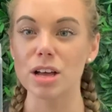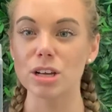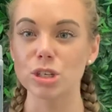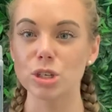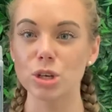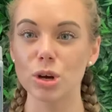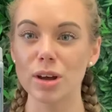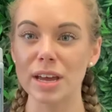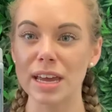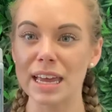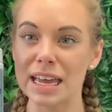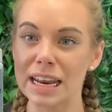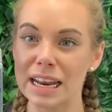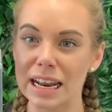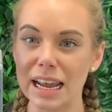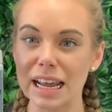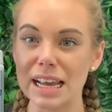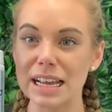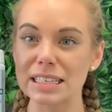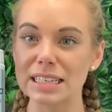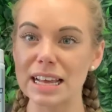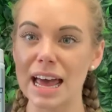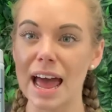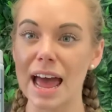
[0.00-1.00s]
So it
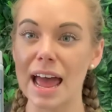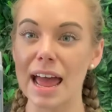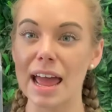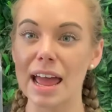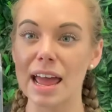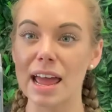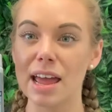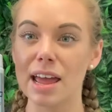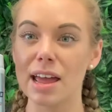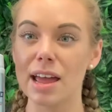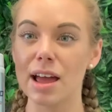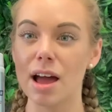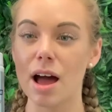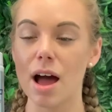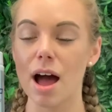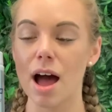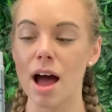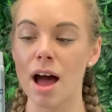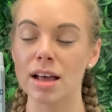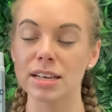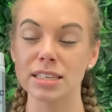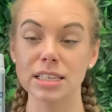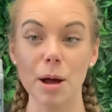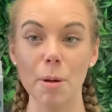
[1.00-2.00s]
is a
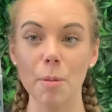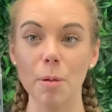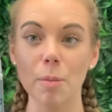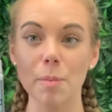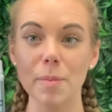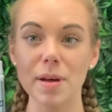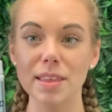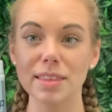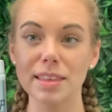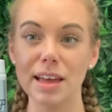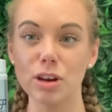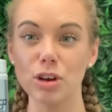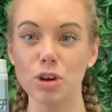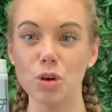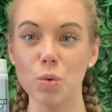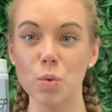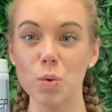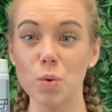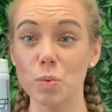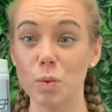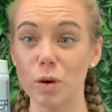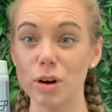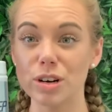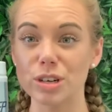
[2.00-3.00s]
supplement that you
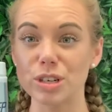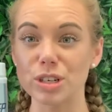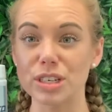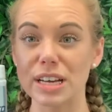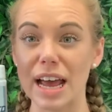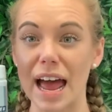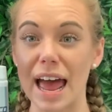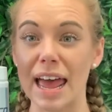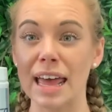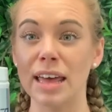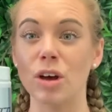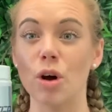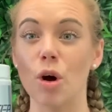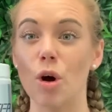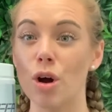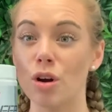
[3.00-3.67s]
would want to take